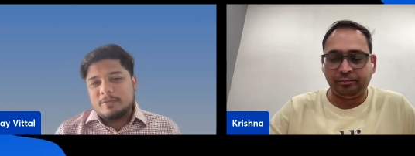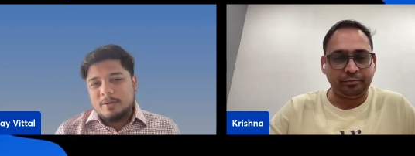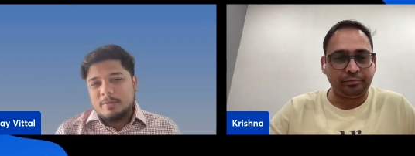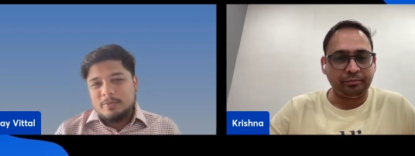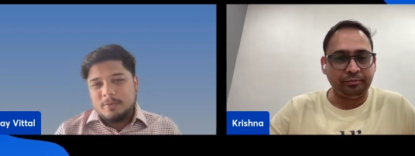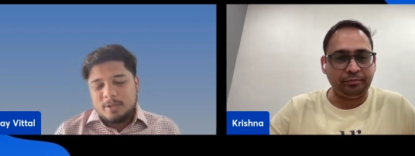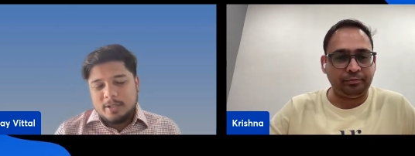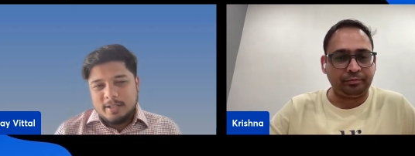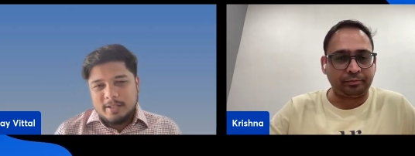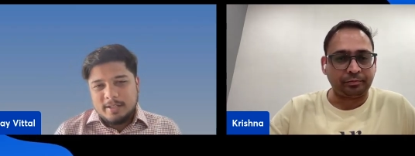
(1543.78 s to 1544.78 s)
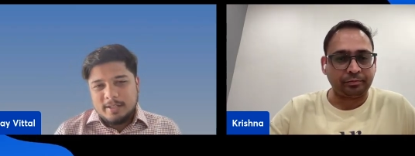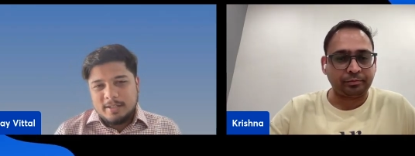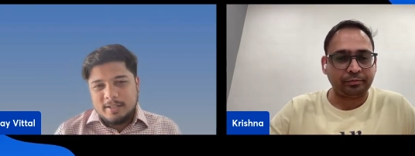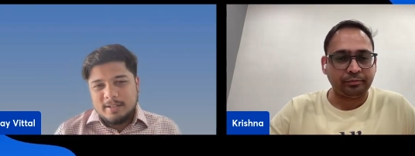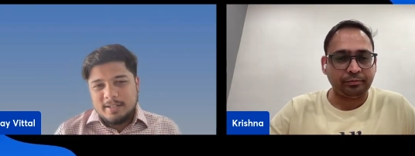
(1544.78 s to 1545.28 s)
Speaker 1: from for a, uh,
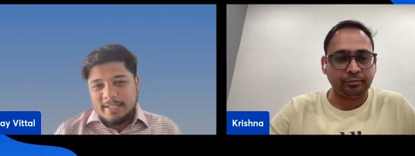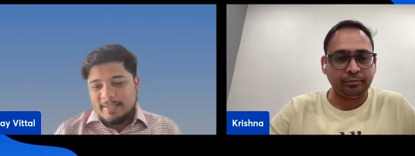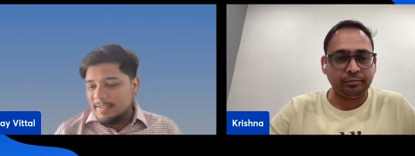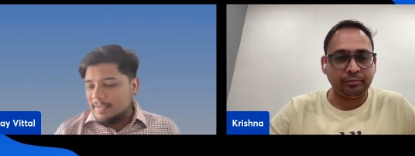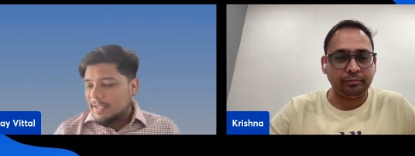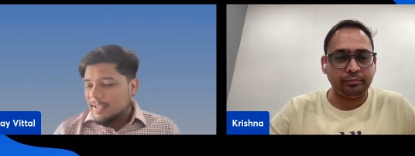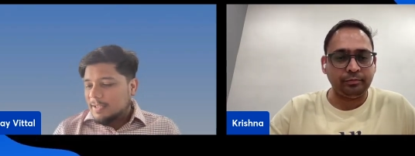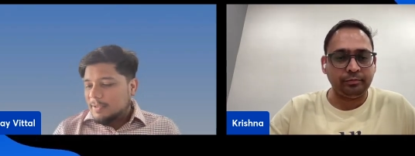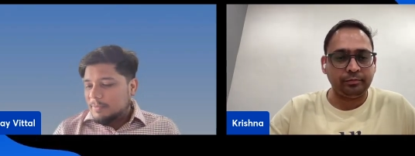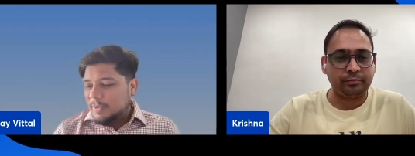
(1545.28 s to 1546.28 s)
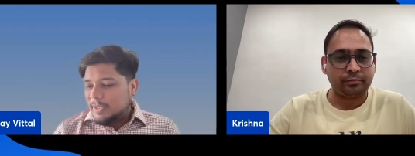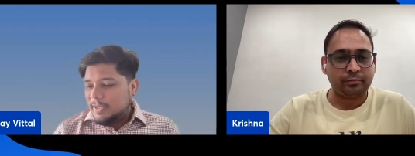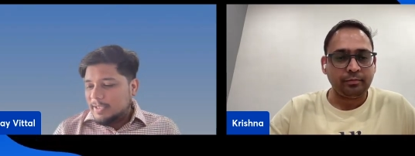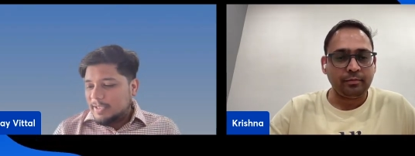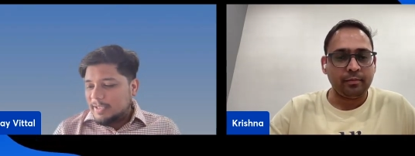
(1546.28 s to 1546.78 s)
crisis but
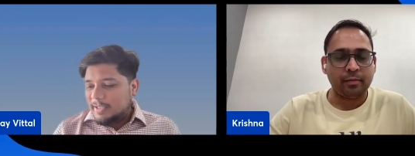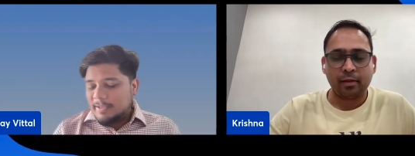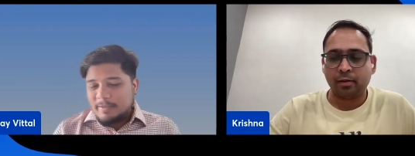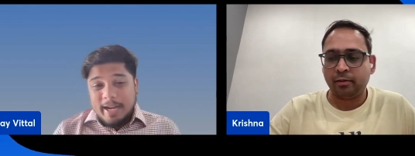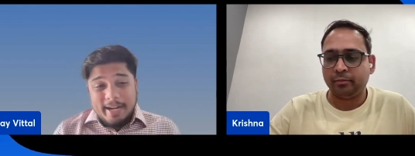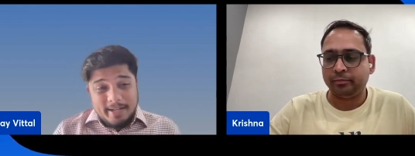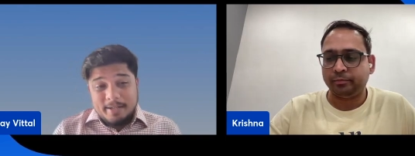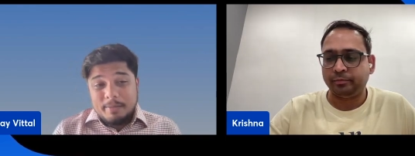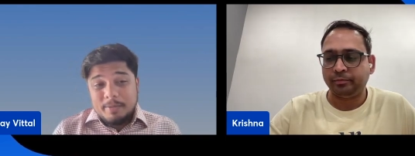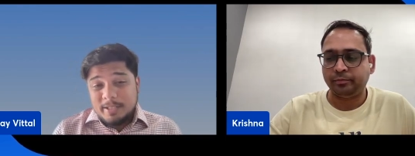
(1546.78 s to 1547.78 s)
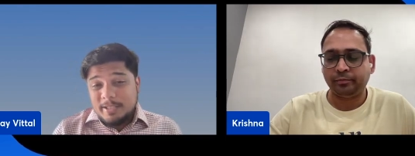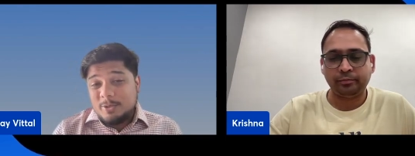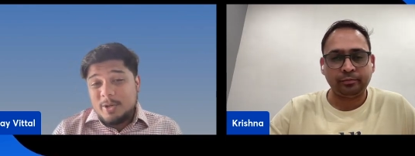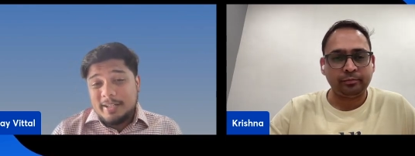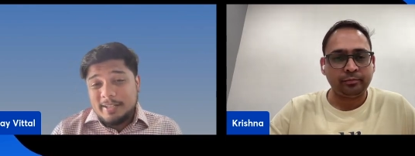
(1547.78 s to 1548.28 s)
uh, ability
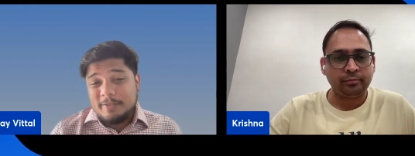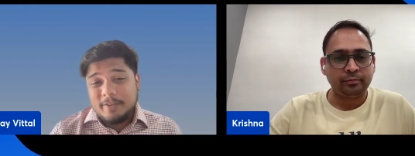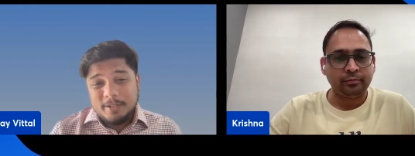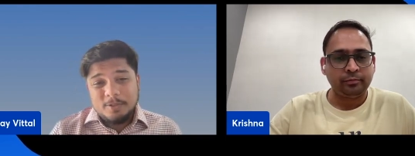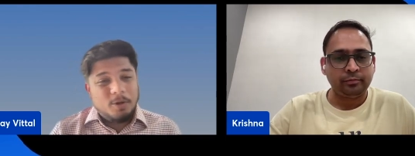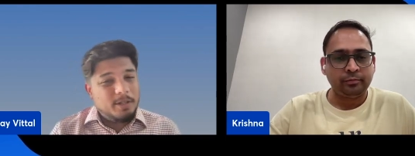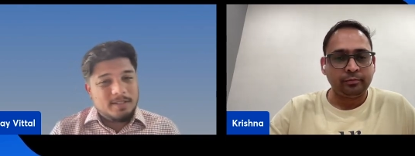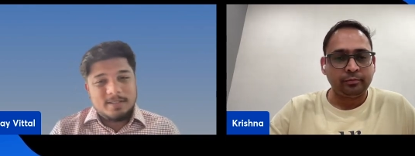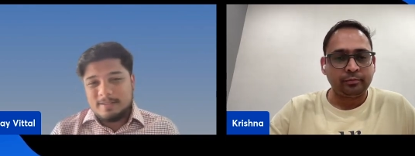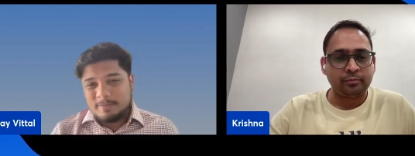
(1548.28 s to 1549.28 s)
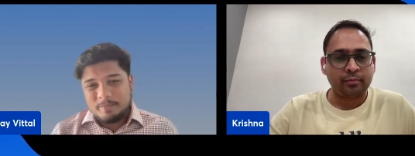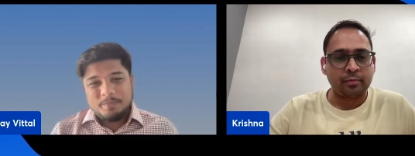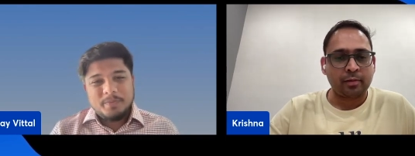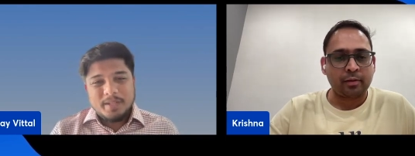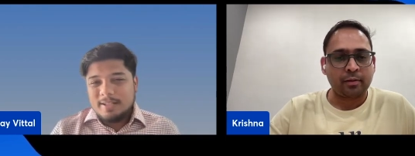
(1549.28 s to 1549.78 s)
to identify noise
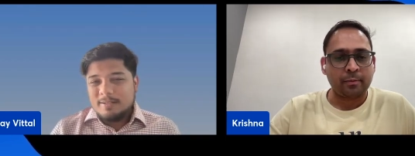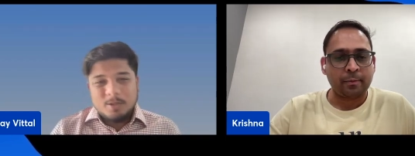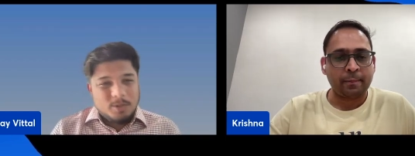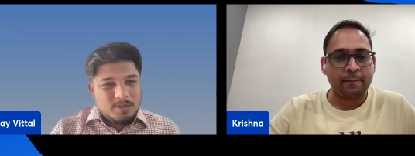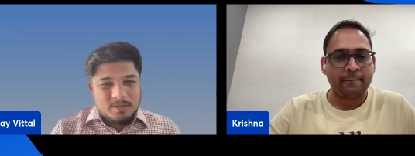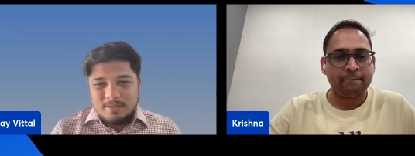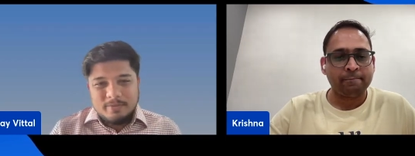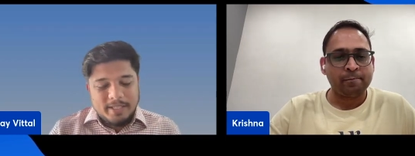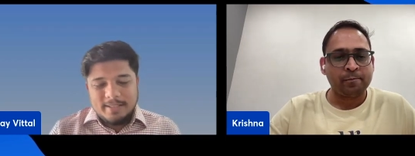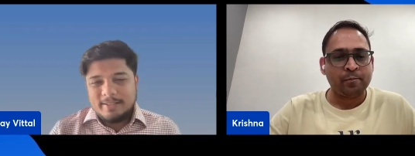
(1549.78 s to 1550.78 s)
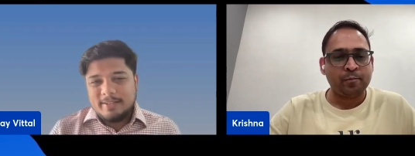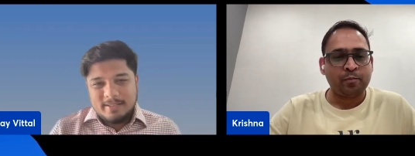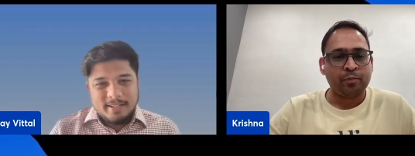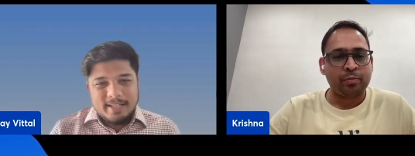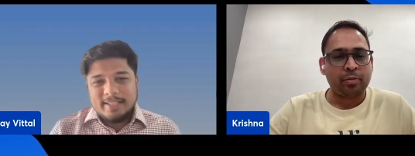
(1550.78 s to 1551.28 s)
because when
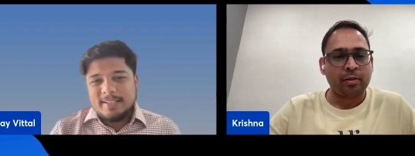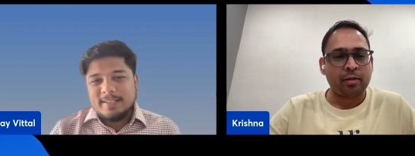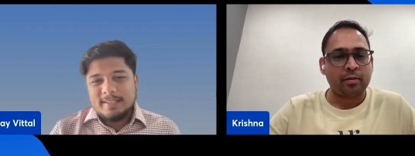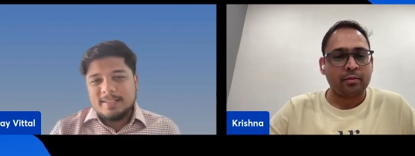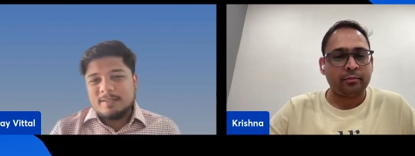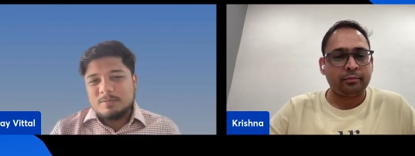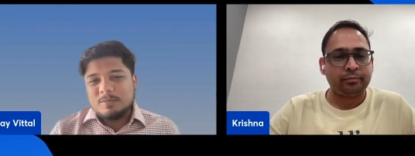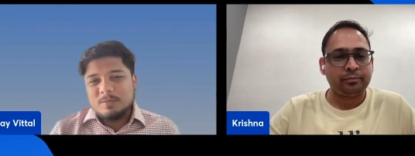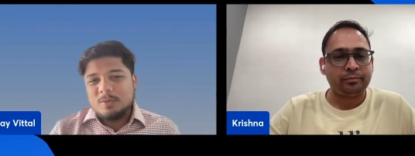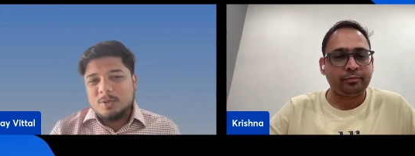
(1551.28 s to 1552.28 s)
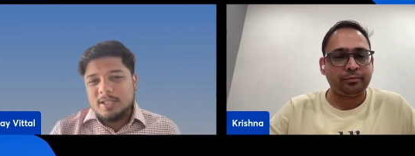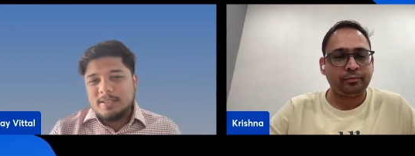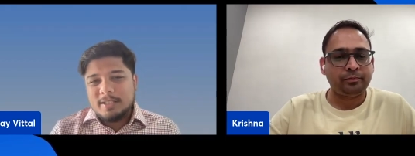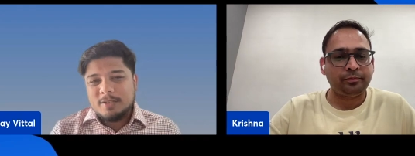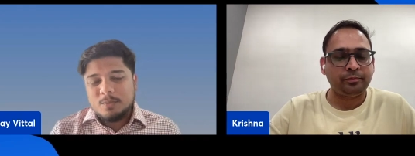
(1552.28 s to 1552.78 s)
it's a crisis it is more
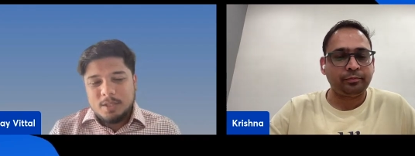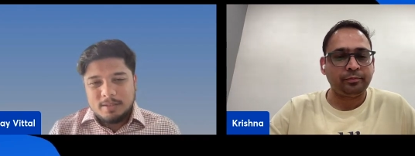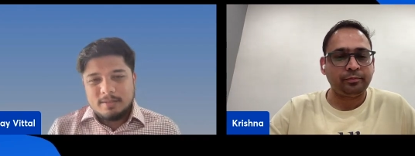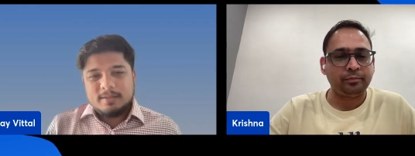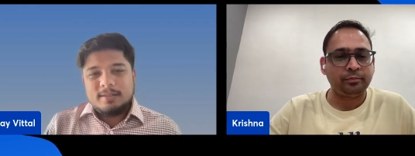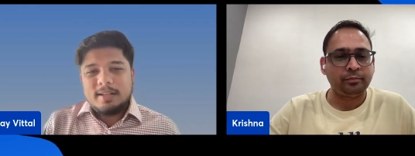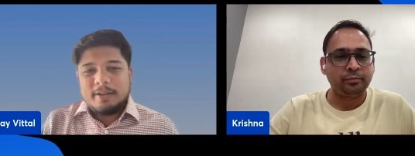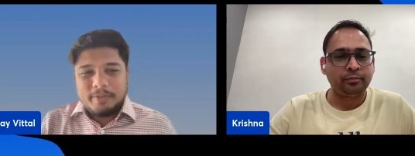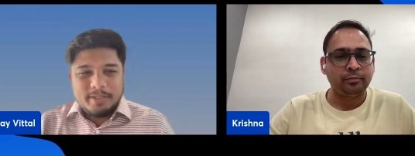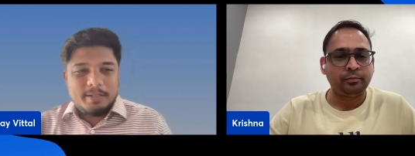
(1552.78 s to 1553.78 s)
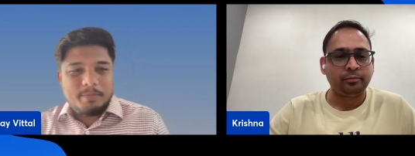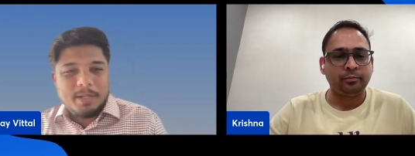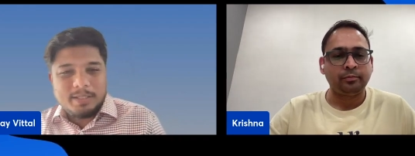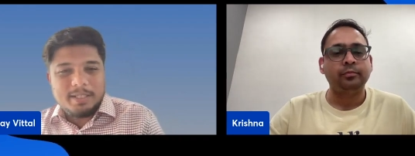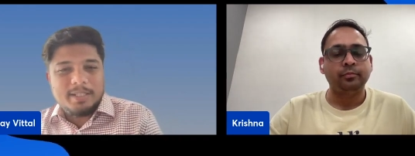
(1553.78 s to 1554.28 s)
than just one affected
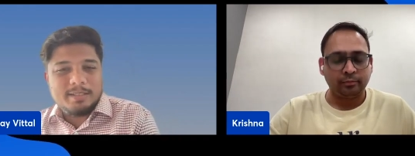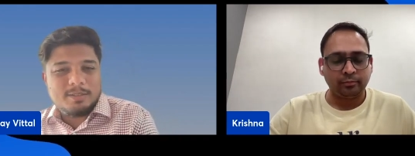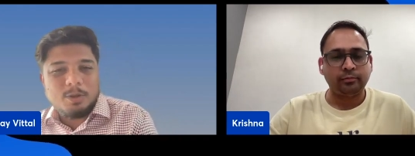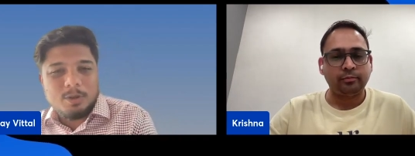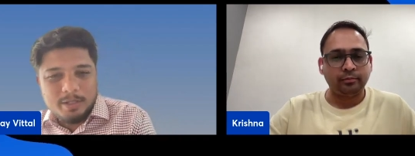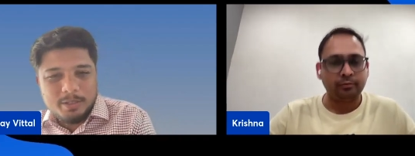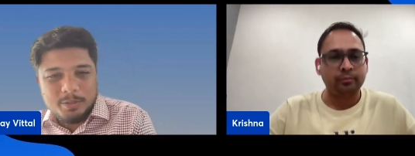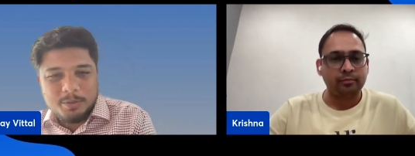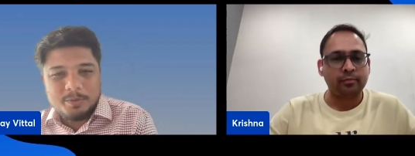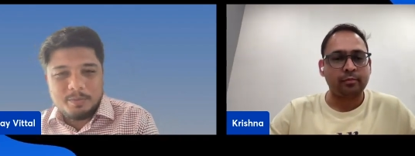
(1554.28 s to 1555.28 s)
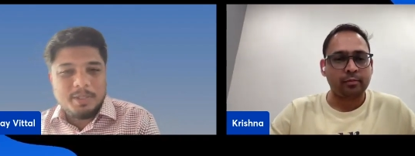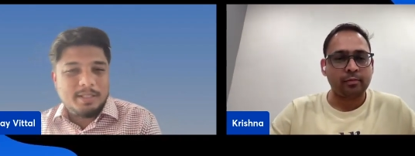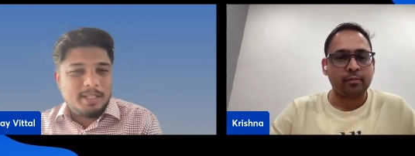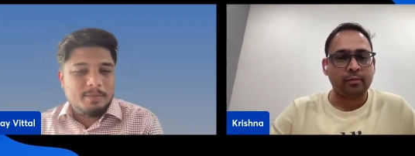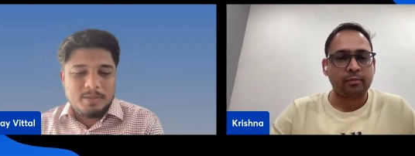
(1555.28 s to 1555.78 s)
party talking to you many
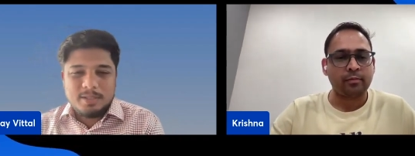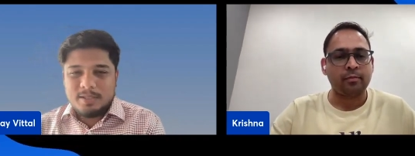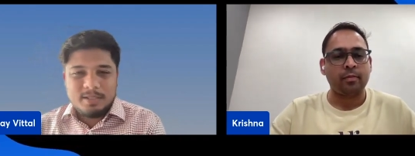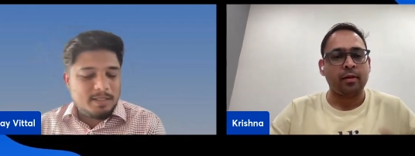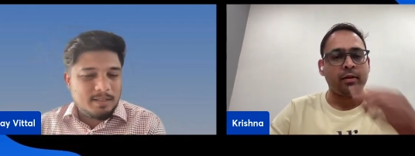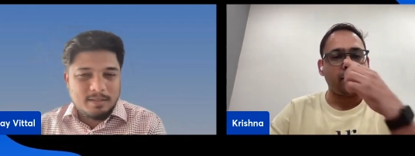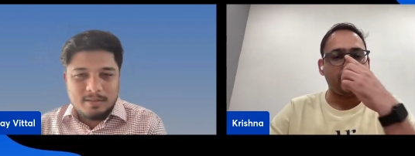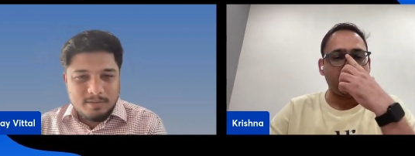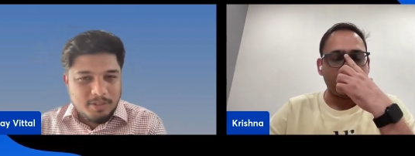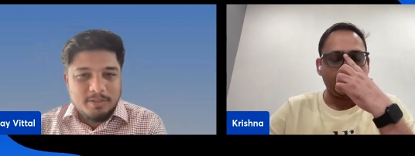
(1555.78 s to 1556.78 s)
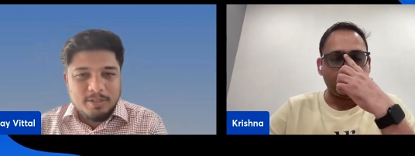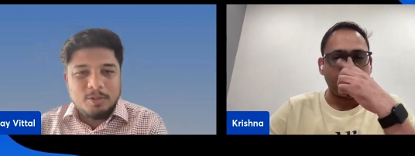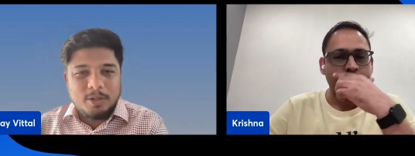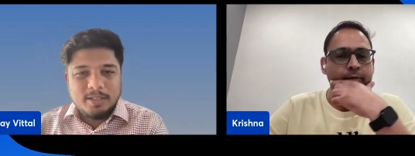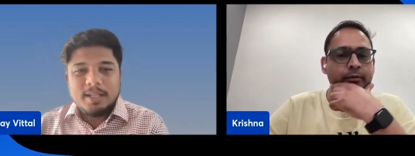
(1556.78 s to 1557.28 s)
times it's just general
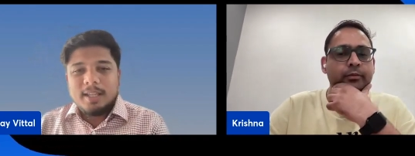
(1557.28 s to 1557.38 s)
noise